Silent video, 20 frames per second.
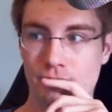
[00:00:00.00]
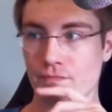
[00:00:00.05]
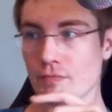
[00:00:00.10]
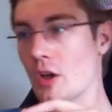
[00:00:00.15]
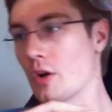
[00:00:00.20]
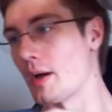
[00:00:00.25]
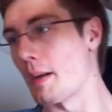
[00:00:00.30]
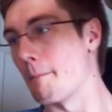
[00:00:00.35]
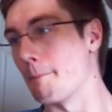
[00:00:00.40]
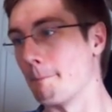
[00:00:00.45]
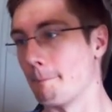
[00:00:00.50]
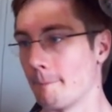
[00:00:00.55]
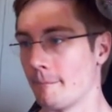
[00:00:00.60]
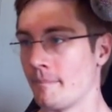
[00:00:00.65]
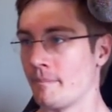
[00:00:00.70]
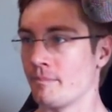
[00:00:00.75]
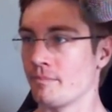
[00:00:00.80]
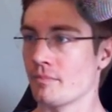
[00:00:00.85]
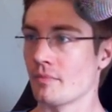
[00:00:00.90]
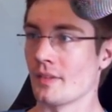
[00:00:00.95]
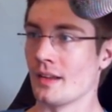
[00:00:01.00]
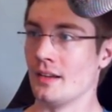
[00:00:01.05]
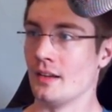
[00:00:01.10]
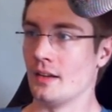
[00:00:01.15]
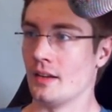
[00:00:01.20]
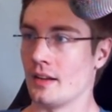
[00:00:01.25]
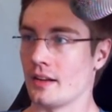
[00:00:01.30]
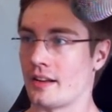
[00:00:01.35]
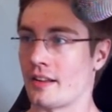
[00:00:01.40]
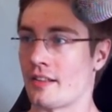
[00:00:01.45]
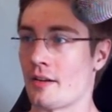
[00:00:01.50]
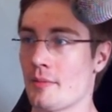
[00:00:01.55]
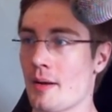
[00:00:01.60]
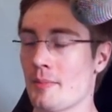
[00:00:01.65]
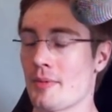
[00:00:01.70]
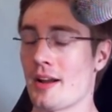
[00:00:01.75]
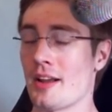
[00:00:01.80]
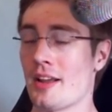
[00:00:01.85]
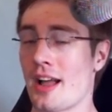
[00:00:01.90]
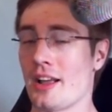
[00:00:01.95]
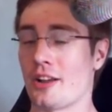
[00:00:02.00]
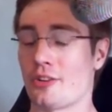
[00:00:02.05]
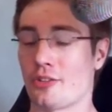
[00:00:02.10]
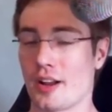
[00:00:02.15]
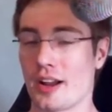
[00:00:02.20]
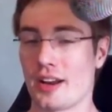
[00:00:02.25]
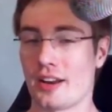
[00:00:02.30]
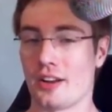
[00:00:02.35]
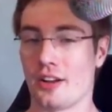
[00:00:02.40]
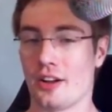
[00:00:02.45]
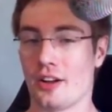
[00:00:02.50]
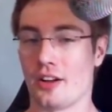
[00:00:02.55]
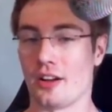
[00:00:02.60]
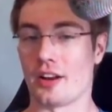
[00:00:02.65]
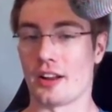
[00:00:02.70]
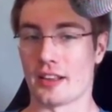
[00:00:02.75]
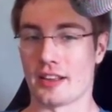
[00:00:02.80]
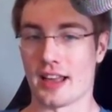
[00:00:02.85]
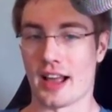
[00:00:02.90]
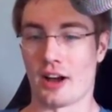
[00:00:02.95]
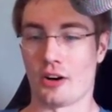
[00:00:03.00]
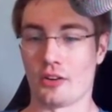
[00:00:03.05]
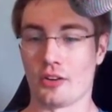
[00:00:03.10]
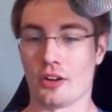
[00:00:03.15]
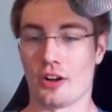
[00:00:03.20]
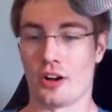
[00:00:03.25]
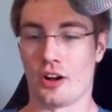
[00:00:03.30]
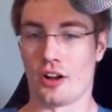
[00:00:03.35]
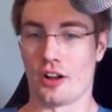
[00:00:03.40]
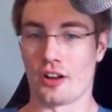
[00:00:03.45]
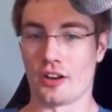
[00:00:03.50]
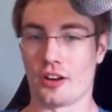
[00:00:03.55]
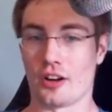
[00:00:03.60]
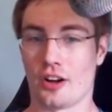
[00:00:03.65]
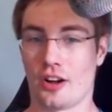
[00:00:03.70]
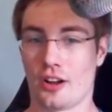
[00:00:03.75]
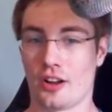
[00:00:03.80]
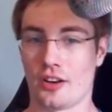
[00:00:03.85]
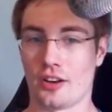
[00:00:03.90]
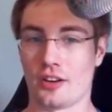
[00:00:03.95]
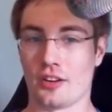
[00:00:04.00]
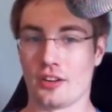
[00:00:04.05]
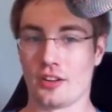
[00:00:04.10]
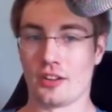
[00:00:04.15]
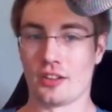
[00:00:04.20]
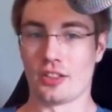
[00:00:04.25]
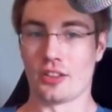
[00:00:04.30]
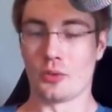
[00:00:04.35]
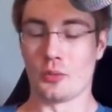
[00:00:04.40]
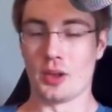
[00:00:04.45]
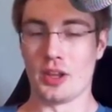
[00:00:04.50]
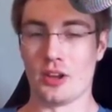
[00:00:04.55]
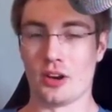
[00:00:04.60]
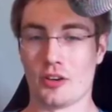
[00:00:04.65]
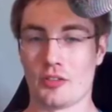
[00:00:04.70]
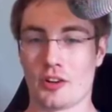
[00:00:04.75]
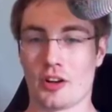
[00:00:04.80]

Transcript: Okay. Because I remember I, I created a, an account on, on the Wii U of,